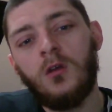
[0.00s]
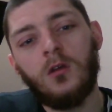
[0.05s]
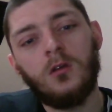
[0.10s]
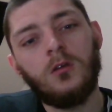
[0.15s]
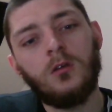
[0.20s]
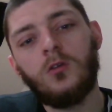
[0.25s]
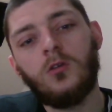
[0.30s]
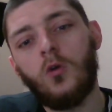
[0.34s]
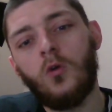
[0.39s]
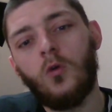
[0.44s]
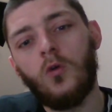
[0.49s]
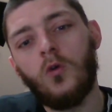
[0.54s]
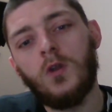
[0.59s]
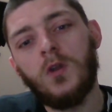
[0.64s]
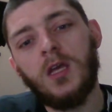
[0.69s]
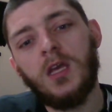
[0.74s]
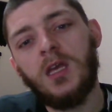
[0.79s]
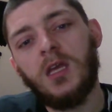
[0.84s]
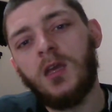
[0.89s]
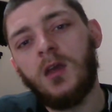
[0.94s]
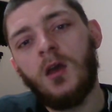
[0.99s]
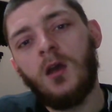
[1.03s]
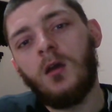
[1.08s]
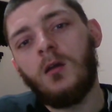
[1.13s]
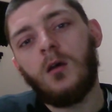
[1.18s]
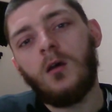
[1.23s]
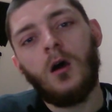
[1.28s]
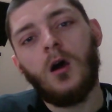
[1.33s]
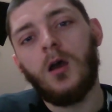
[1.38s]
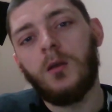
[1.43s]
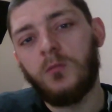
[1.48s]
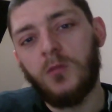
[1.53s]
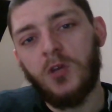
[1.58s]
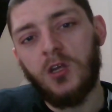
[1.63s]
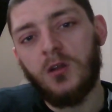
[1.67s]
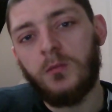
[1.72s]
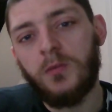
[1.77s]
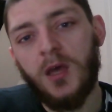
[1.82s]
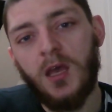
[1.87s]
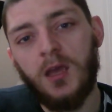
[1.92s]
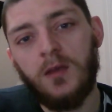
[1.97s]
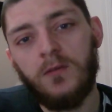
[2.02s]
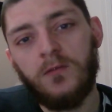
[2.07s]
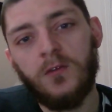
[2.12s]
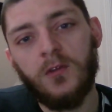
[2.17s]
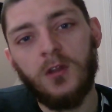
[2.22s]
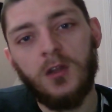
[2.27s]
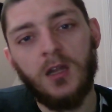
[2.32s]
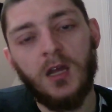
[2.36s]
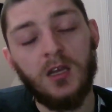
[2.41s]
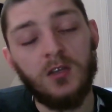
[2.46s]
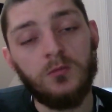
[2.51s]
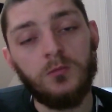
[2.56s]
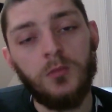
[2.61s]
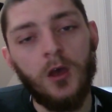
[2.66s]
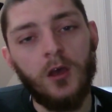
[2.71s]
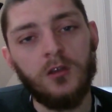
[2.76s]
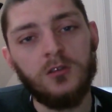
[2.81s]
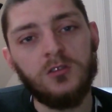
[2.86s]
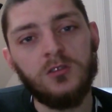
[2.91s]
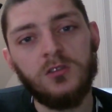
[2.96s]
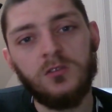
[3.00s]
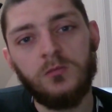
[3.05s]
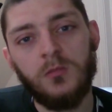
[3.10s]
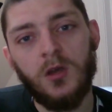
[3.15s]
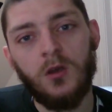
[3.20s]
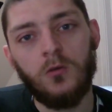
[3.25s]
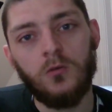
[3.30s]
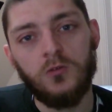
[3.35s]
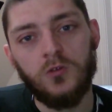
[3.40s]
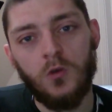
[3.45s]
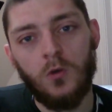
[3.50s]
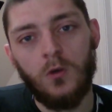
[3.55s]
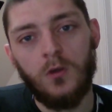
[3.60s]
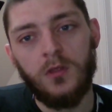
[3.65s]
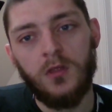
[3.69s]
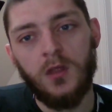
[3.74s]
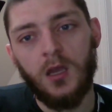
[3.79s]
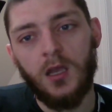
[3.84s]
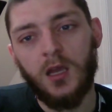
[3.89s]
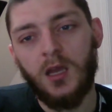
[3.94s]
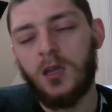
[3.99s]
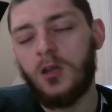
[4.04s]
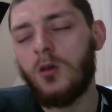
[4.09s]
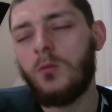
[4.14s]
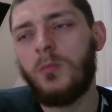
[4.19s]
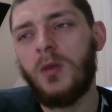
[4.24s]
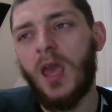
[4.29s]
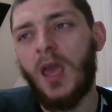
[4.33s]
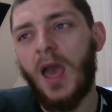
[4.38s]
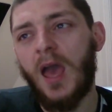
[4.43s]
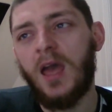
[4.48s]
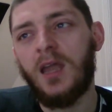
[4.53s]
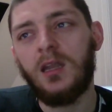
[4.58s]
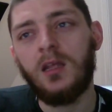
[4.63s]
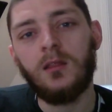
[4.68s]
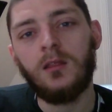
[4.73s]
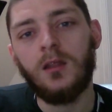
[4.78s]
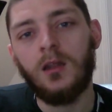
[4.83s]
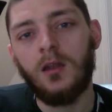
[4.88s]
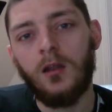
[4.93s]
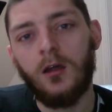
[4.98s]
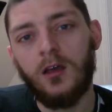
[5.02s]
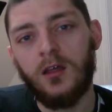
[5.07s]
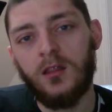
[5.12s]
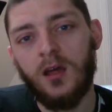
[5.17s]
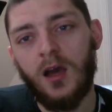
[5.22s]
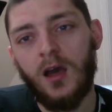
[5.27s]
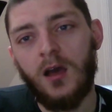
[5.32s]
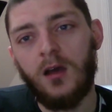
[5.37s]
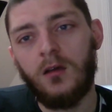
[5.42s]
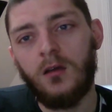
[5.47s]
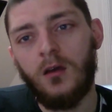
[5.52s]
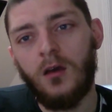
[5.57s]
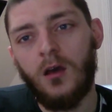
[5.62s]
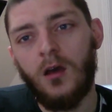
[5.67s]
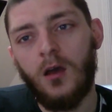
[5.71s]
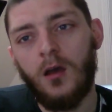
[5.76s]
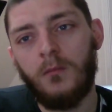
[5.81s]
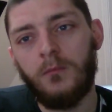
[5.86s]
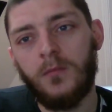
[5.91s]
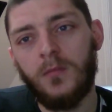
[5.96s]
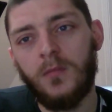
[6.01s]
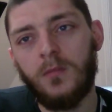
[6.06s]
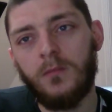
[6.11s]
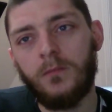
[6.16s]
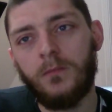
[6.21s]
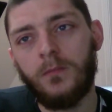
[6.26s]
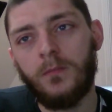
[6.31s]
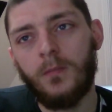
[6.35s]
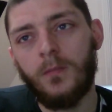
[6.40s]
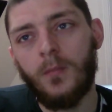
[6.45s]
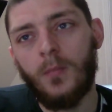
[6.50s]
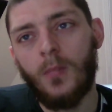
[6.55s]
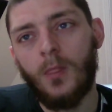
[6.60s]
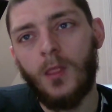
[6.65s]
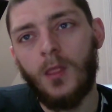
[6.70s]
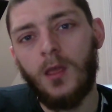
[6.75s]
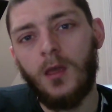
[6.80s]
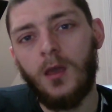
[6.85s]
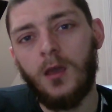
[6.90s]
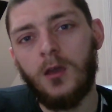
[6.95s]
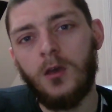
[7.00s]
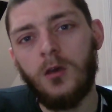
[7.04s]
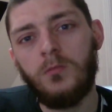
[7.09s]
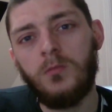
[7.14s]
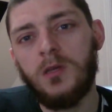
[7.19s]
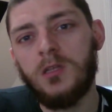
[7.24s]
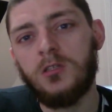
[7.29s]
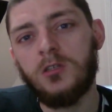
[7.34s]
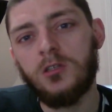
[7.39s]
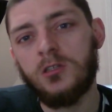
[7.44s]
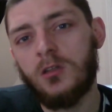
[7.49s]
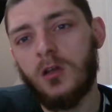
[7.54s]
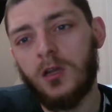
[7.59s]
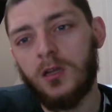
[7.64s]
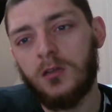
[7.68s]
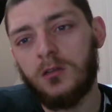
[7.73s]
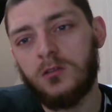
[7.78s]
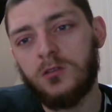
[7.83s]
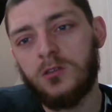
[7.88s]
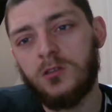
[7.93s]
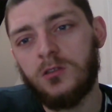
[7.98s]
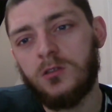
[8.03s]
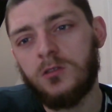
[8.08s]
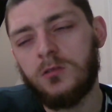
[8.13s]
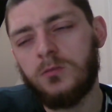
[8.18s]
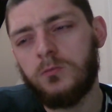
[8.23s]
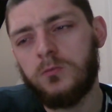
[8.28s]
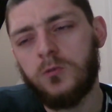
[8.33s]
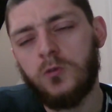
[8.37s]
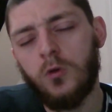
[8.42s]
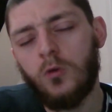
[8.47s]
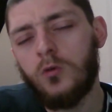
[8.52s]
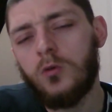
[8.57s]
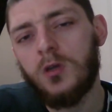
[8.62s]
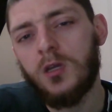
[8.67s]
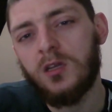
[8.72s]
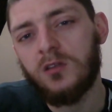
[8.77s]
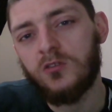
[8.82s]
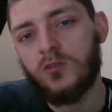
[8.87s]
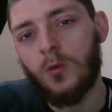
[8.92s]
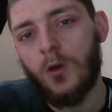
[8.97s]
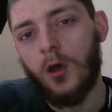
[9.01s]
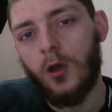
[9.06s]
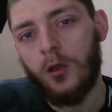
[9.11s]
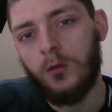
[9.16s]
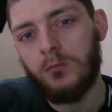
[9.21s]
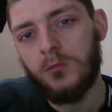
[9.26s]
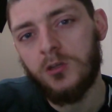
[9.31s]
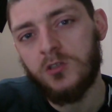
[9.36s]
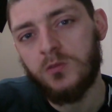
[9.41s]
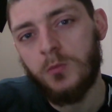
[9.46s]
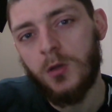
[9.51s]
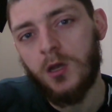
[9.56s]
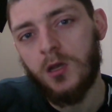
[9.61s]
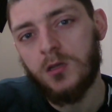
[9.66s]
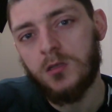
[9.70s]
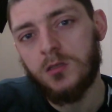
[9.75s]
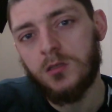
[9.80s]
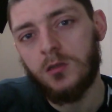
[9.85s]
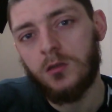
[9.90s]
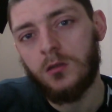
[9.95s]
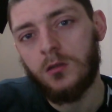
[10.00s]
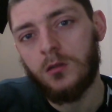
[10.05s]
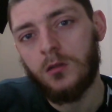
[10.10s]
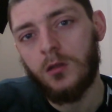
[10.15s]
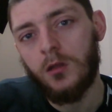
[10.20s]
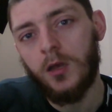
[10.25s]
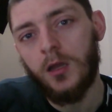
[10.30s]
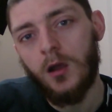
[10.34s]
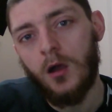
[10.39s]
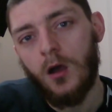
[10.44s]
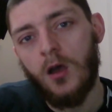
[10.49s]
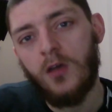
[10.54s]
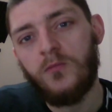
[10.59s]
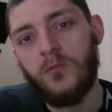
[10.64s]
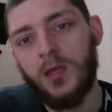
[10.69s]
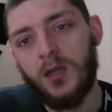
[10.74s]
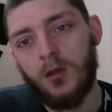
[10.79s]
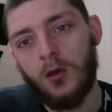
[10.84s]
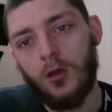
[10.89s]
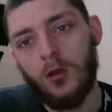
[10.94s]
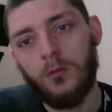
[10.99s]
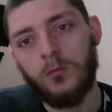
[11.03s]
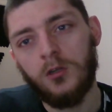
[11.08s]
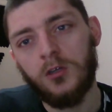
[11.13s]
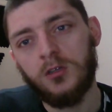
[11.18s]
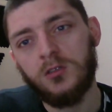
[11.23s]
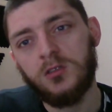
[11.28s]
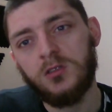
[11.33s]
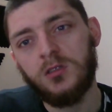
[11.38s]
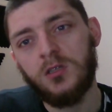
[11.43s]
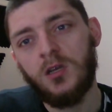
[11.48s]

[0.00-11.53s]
corny, I'm going to pay for the next person's meal sort of thing. It could be anything like that. It could be just like talking to a homeless person. Like, I've been homeless,